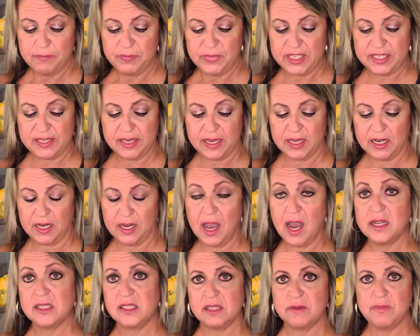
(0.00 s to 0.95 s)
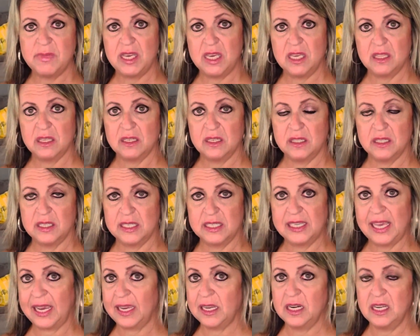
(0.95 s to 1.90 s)
Is he going to cuss at me the
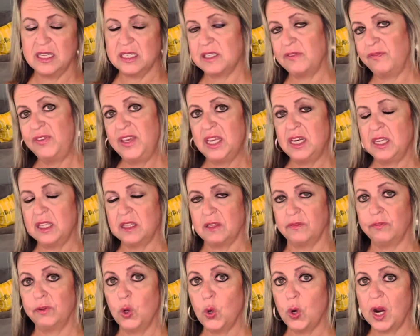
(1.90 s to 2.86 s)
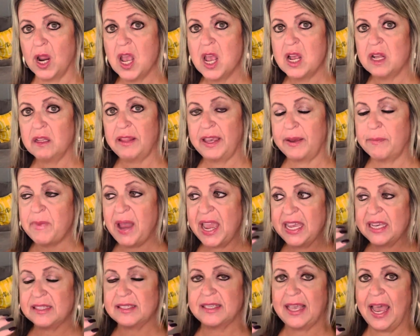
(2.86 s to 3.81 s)
second his feet hit the floor? Like, my
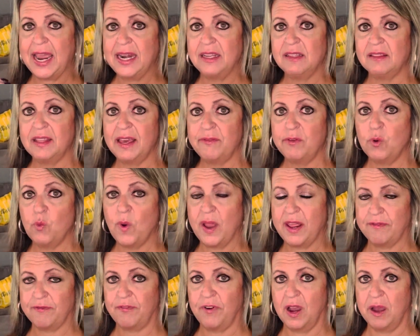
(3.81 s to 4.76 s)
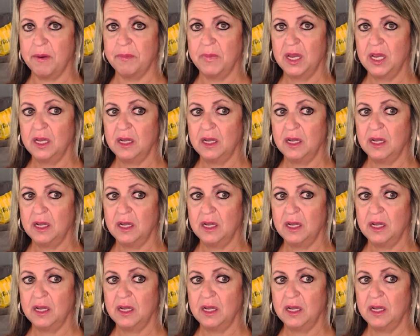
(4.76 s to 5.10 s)
anxiety level went from